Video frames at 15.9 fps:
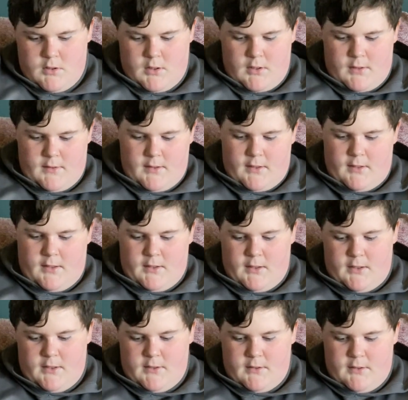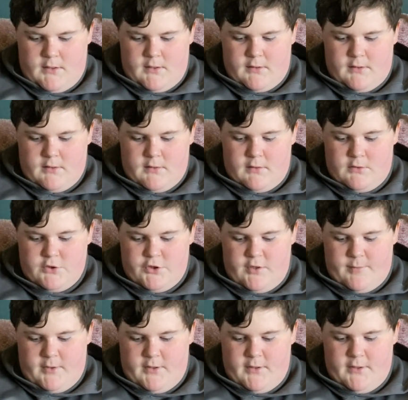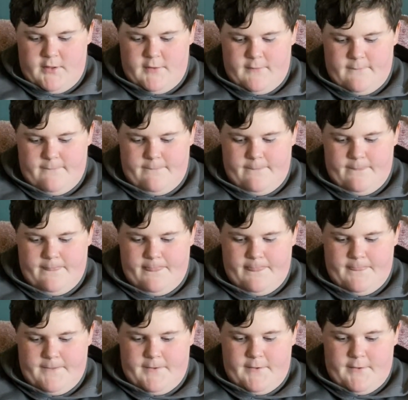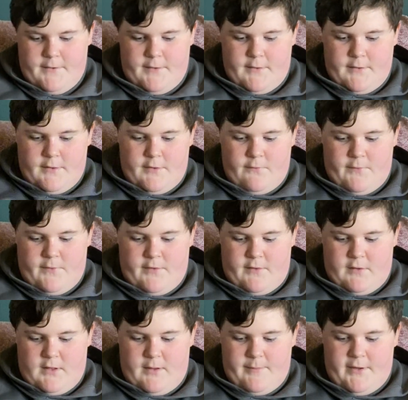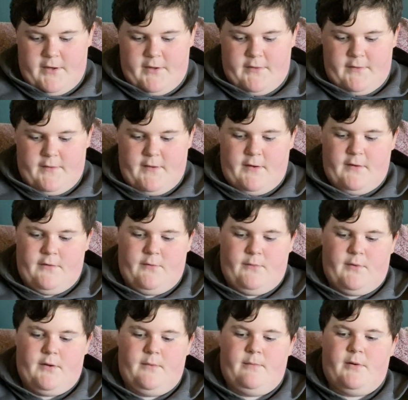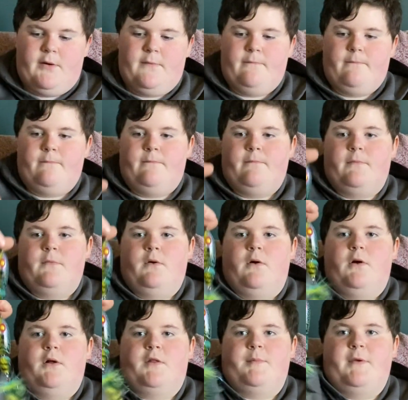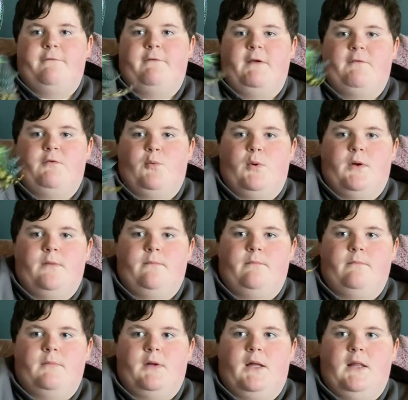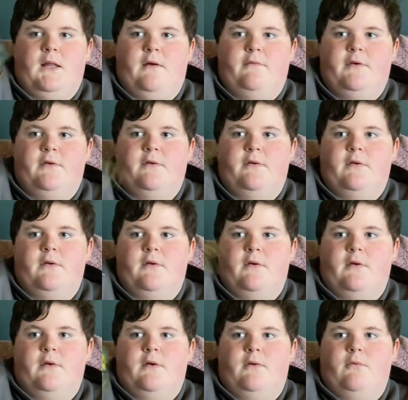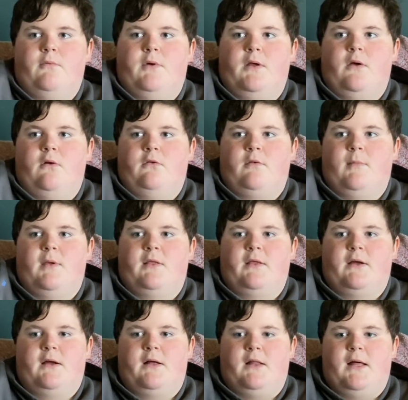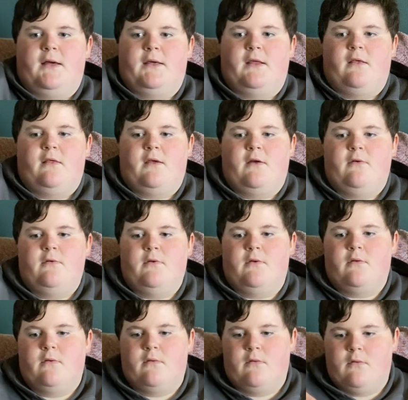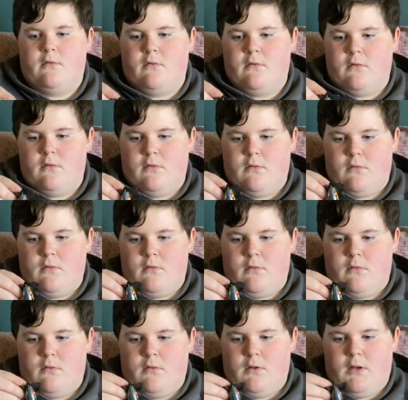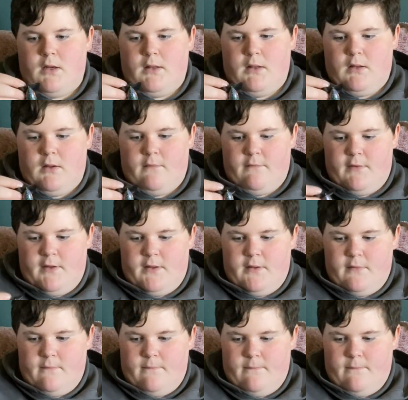And then I got this Jitterbug. This one's a lot bigger than that other one, but oh, it's my favorite one. I love it. It also makes like a clacking sound. I love that.